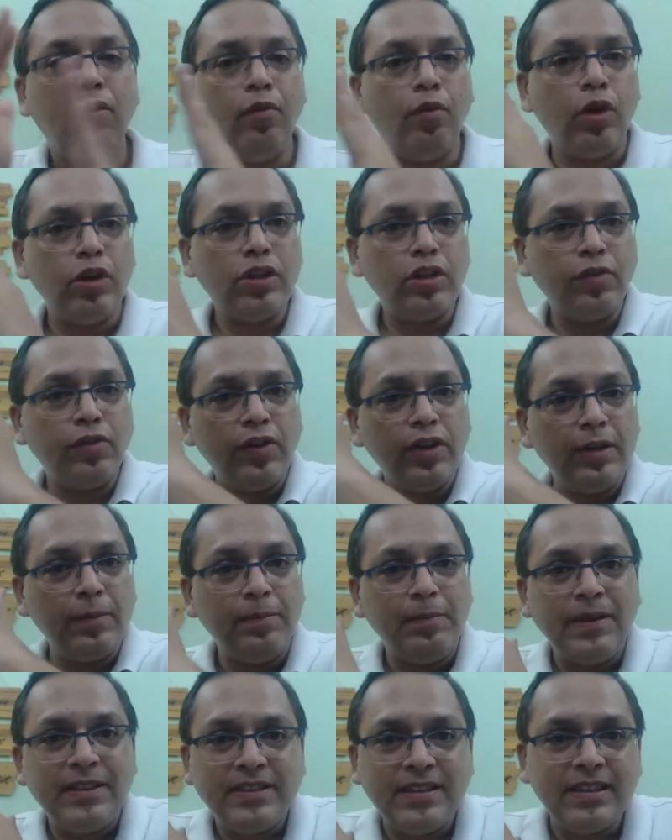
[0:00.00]
Watch out for the
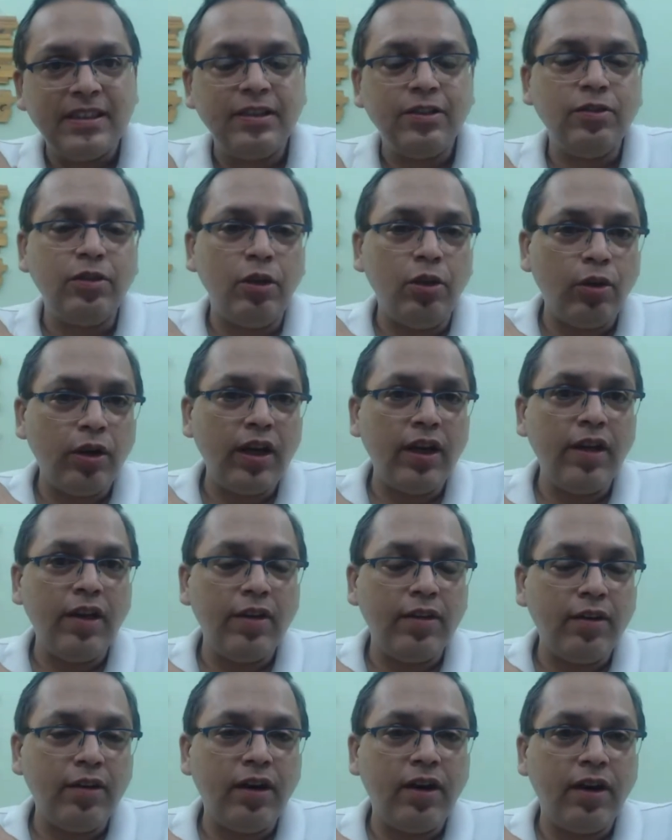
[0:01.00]
businesses who are
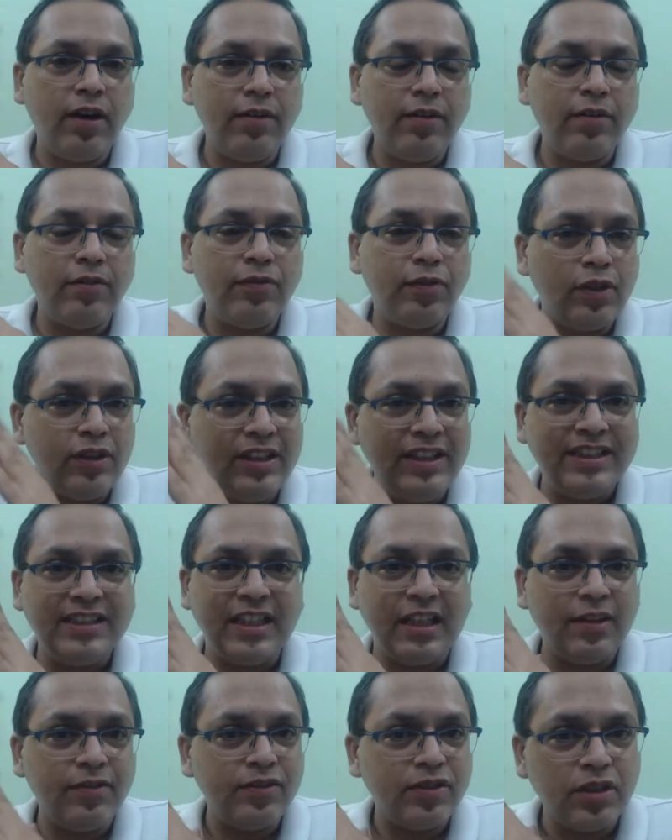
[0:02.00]
looking for these
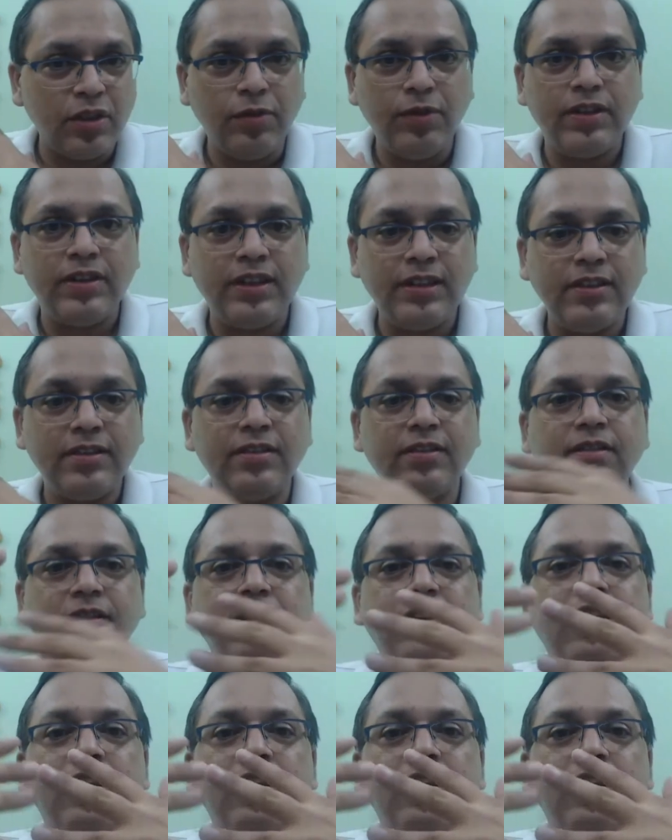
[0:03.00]
kind of services.